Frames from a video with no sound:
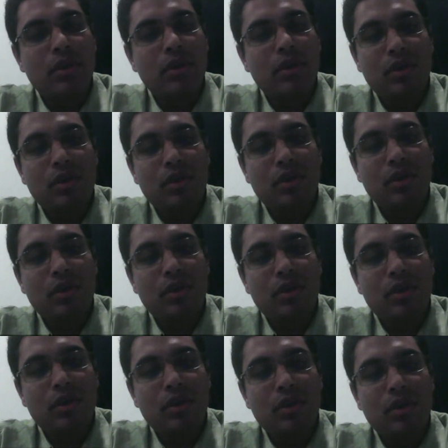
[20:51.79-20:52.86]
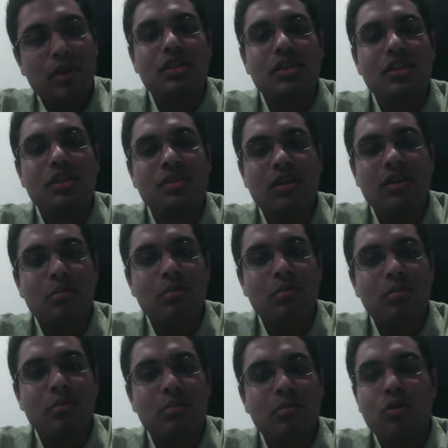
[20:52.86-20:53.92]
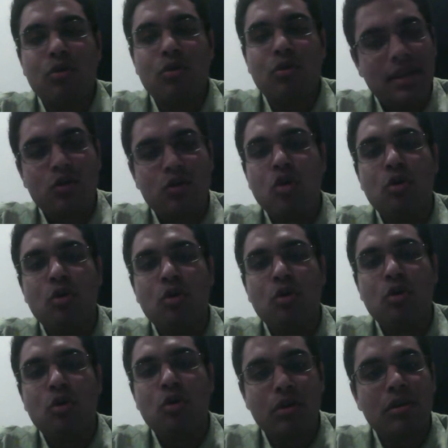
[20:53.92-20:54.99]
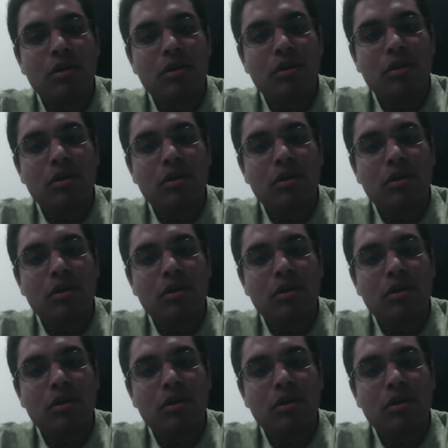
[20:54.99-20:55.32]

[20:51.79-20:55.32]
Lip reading: My university teachers, for example, both at home and abroad,